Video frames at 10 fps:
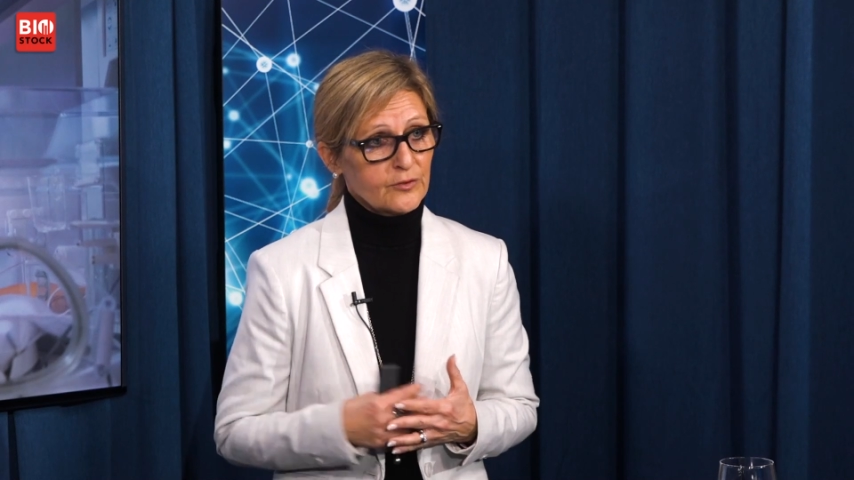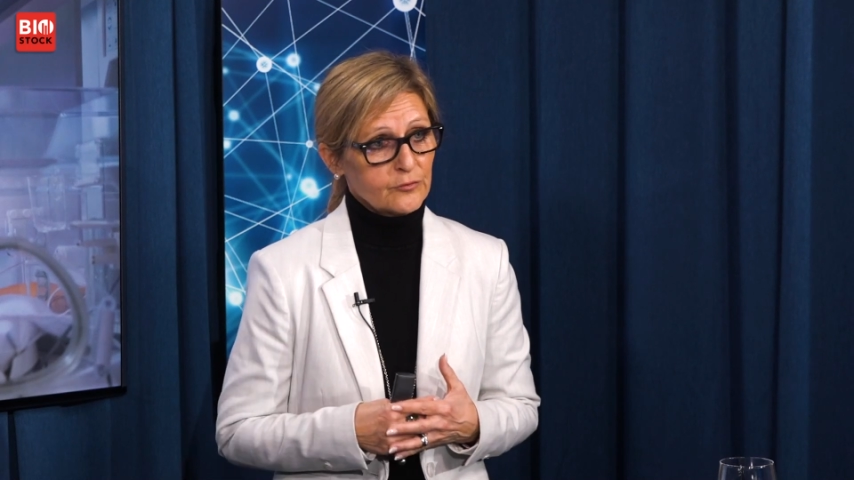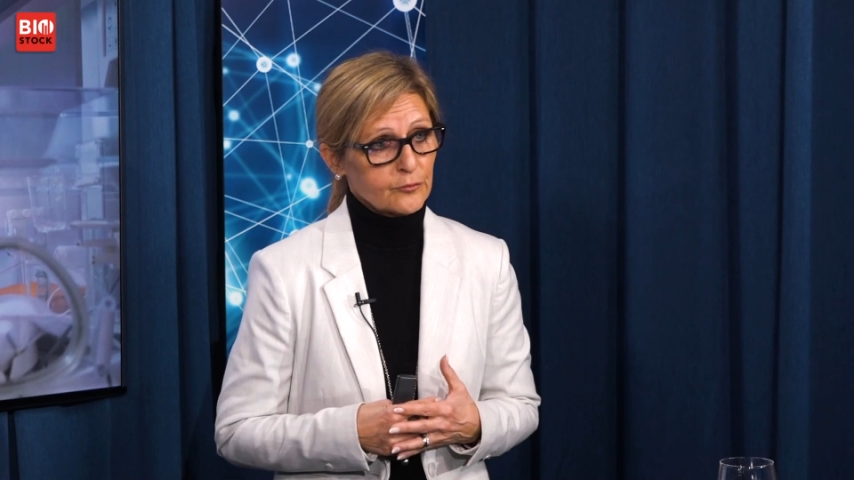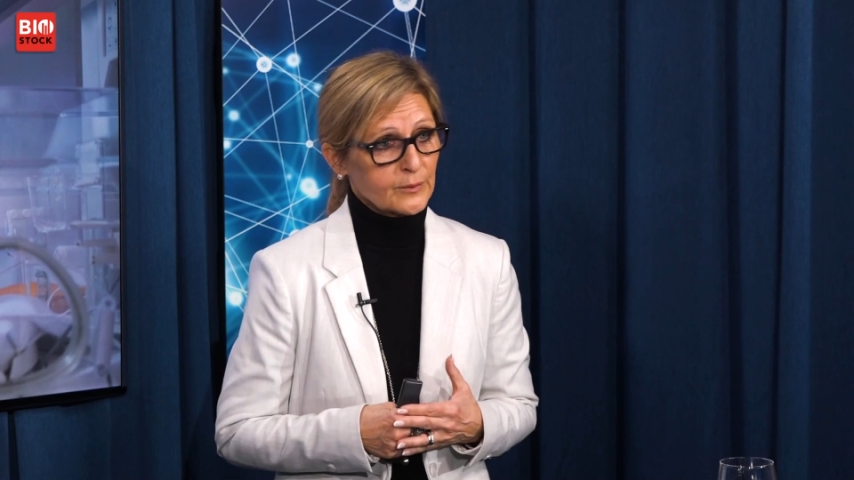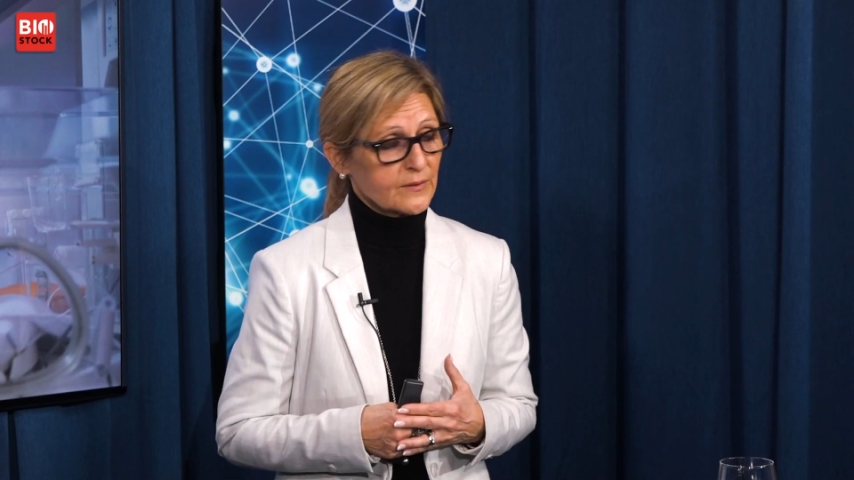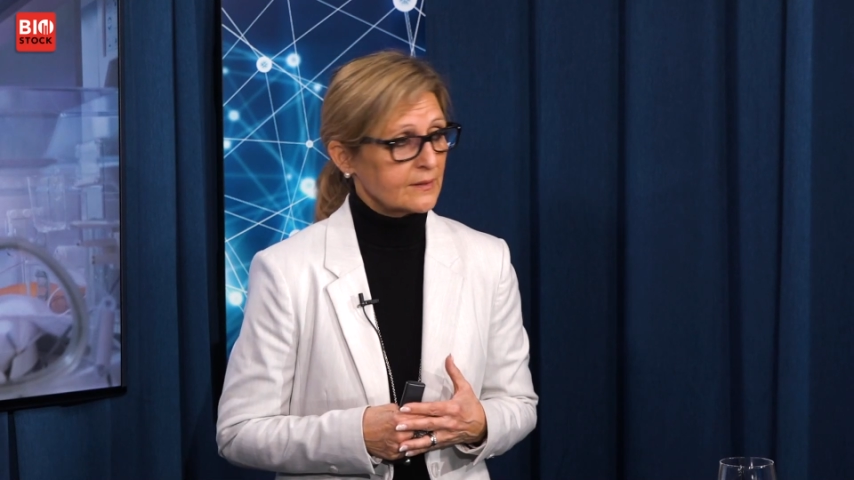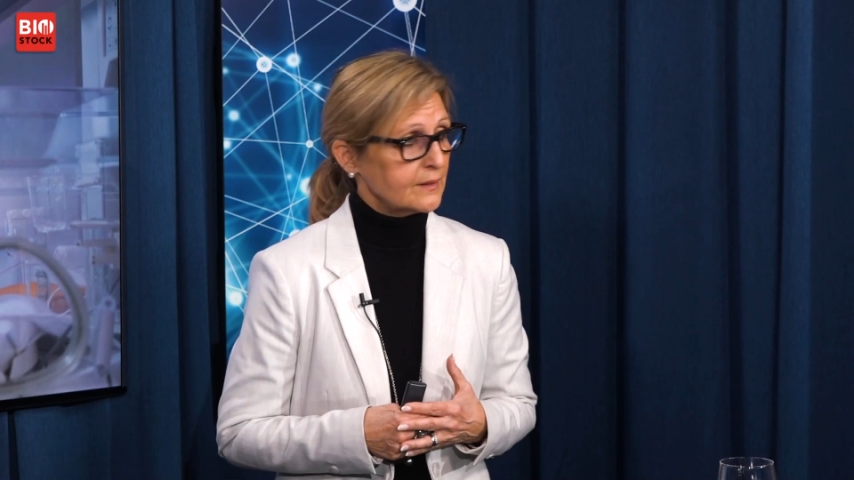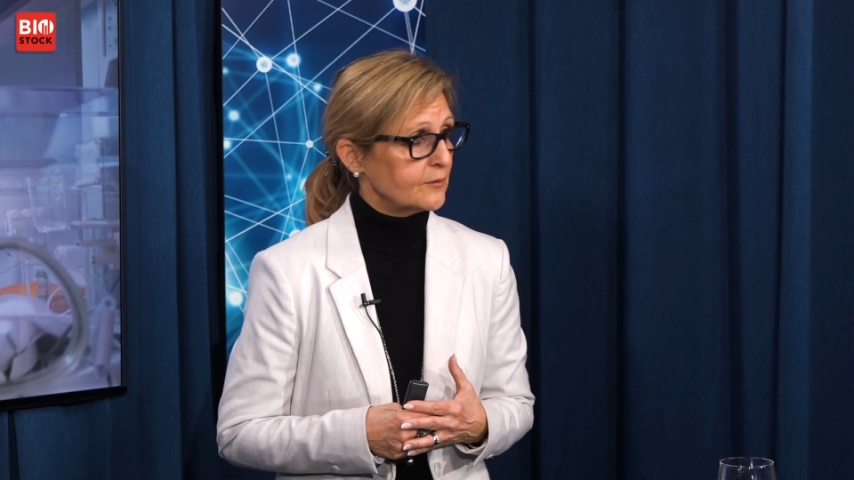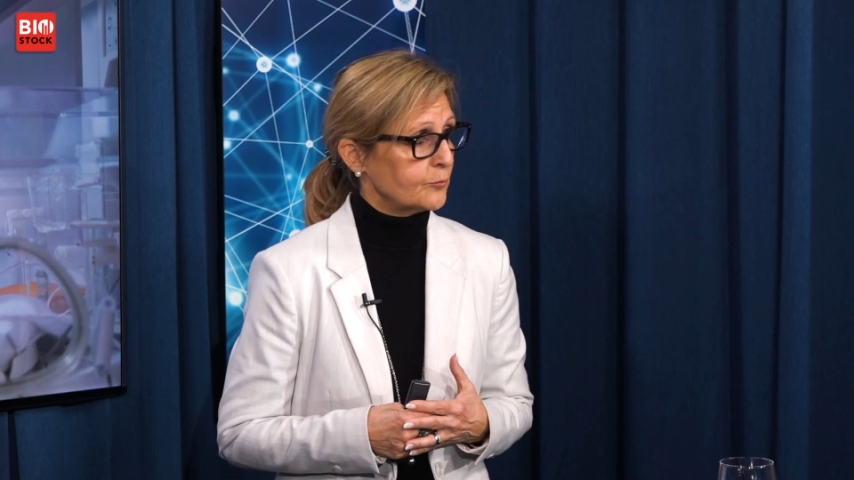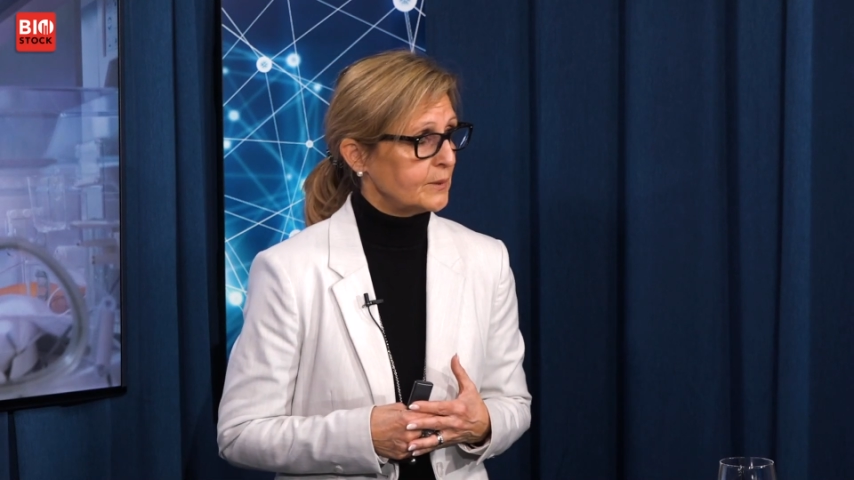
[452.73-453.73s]
instrument that
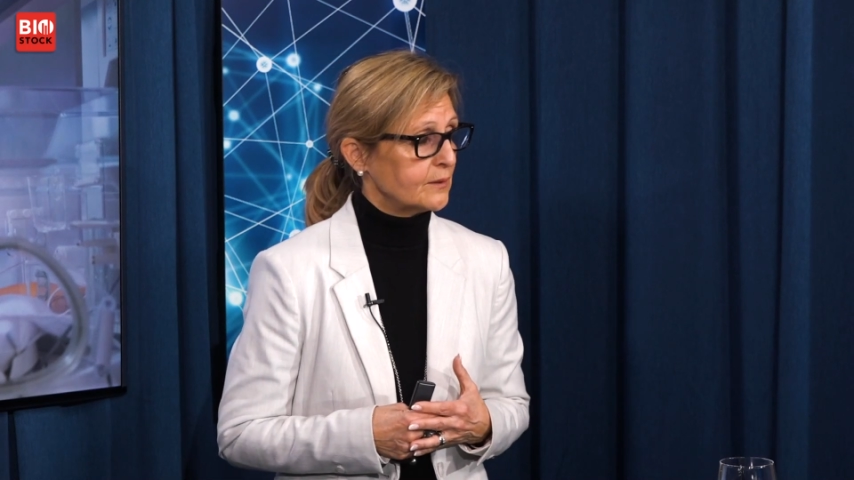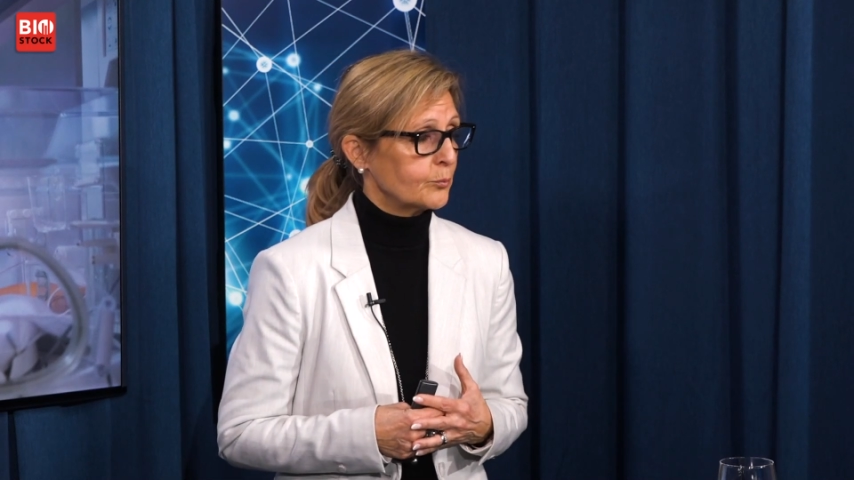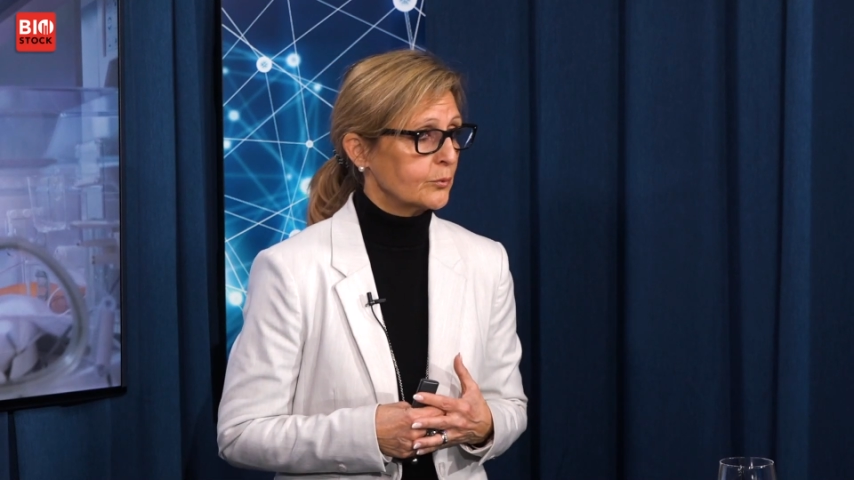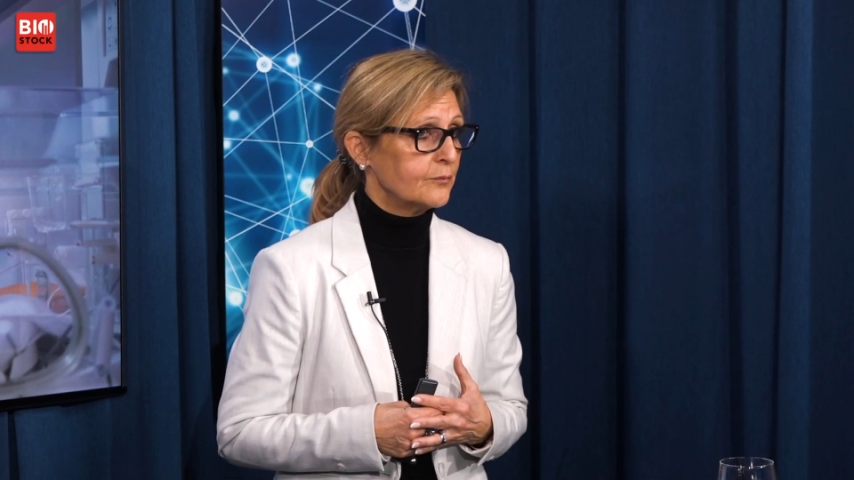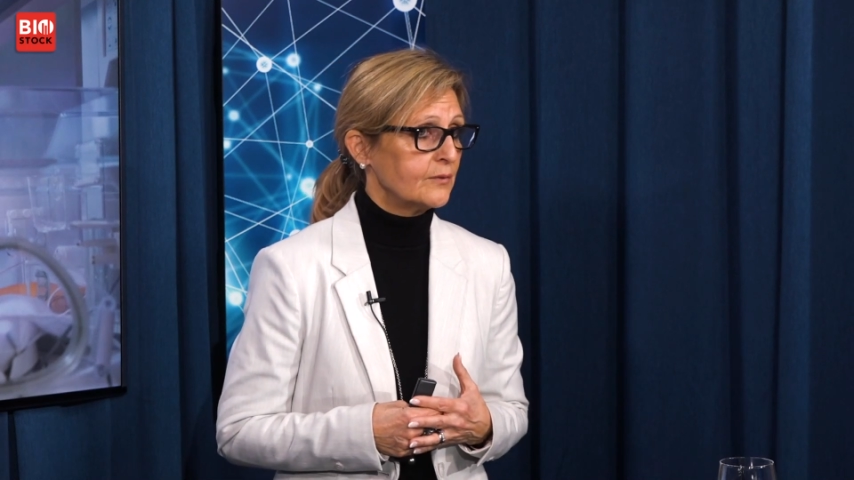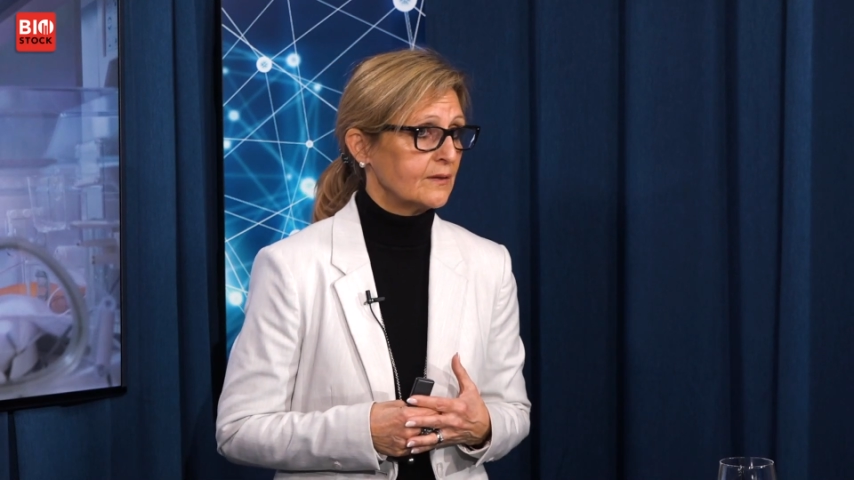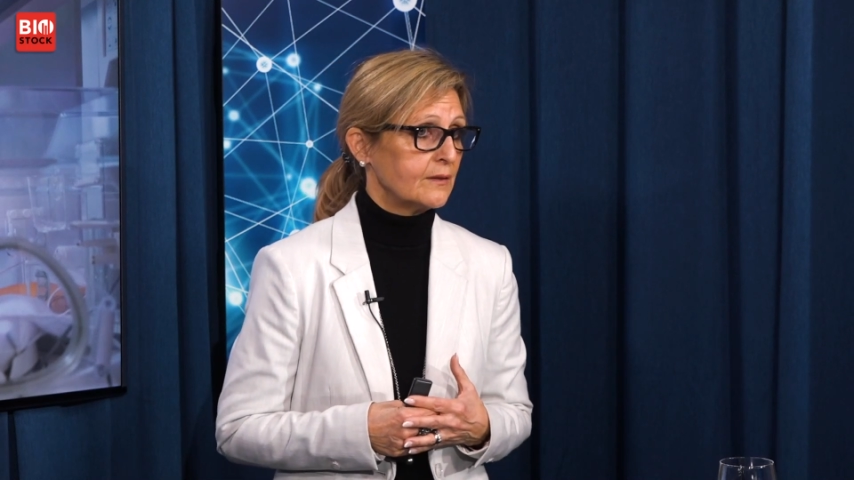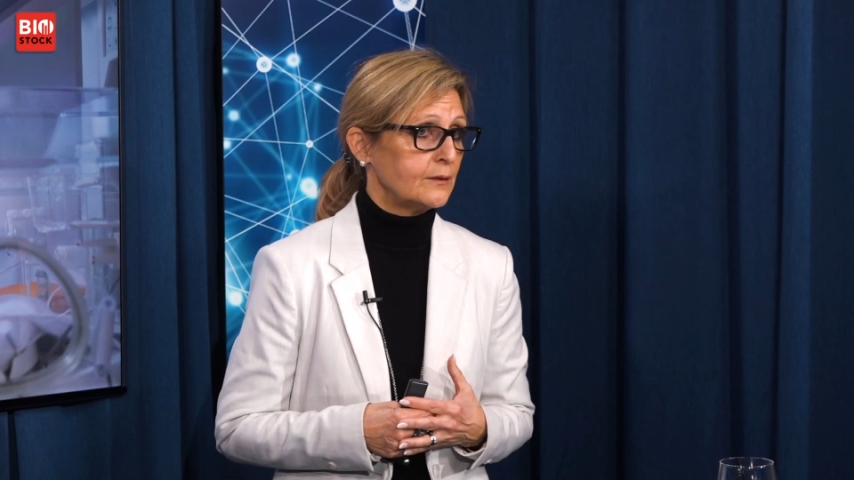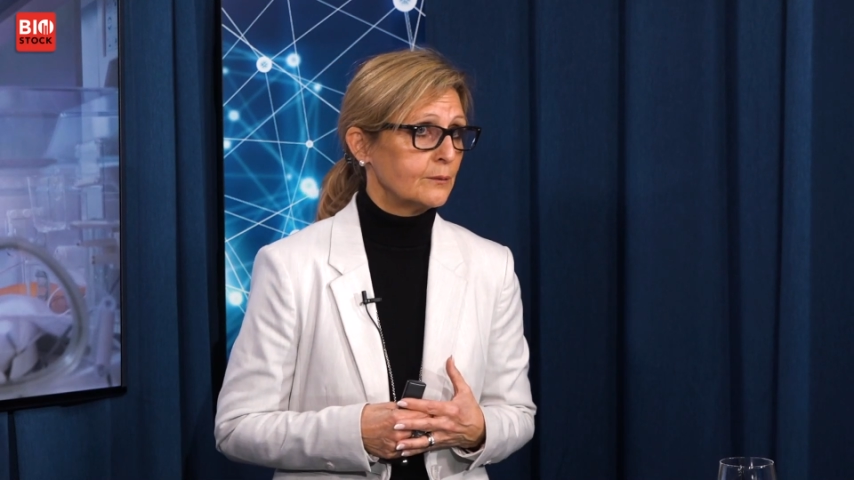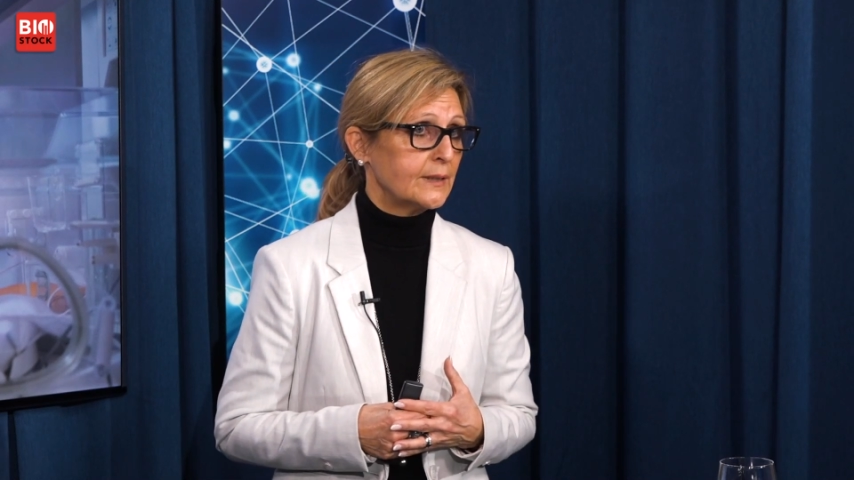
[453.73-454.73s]
has been approved in
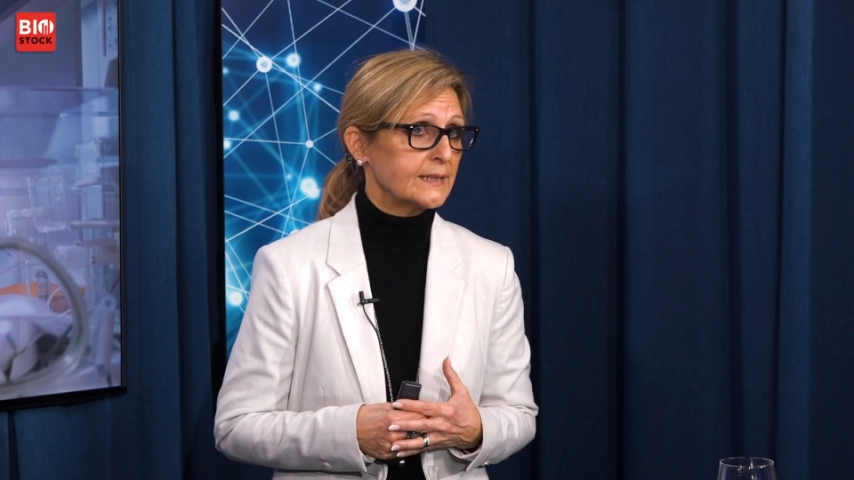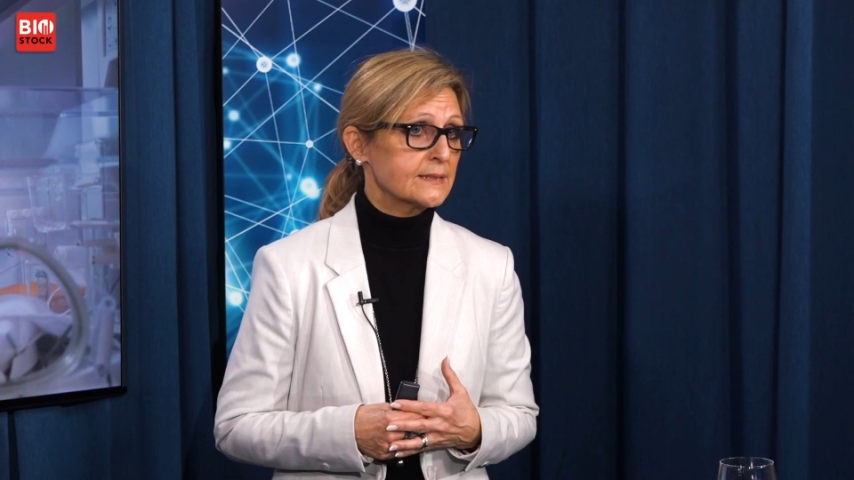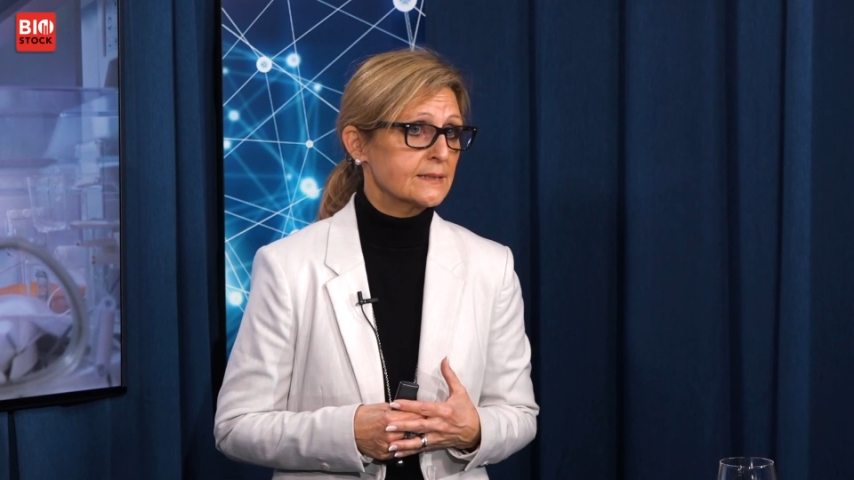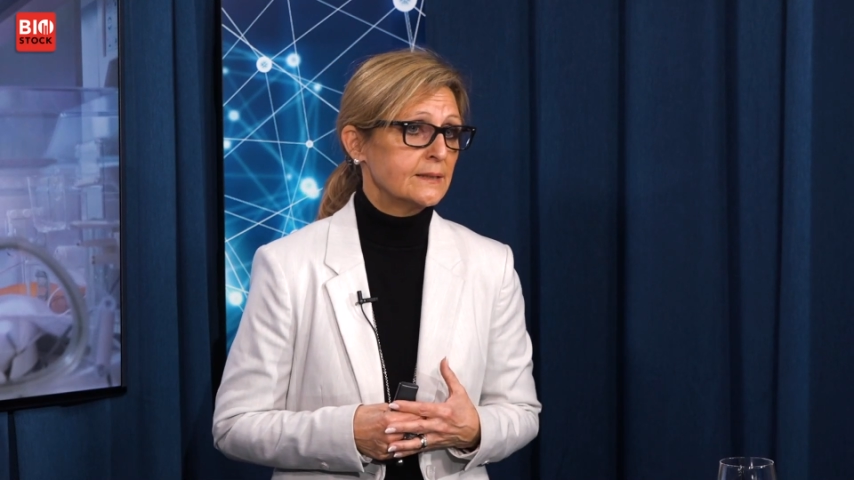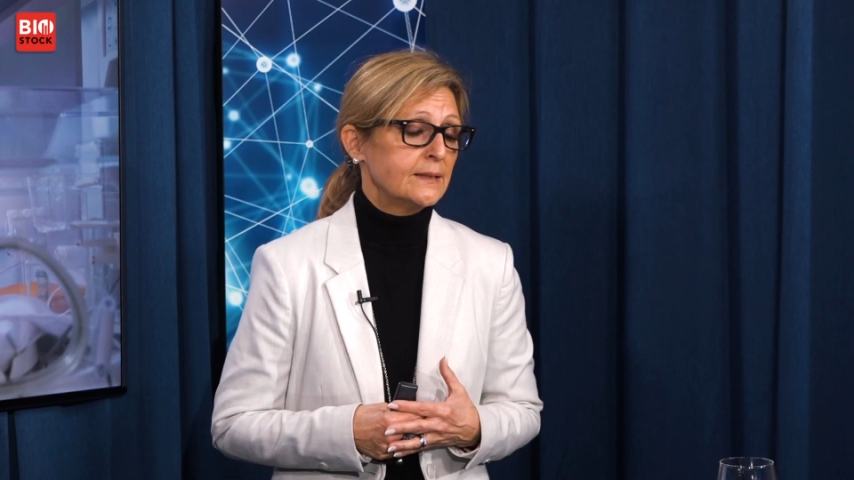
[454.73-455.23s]
the US,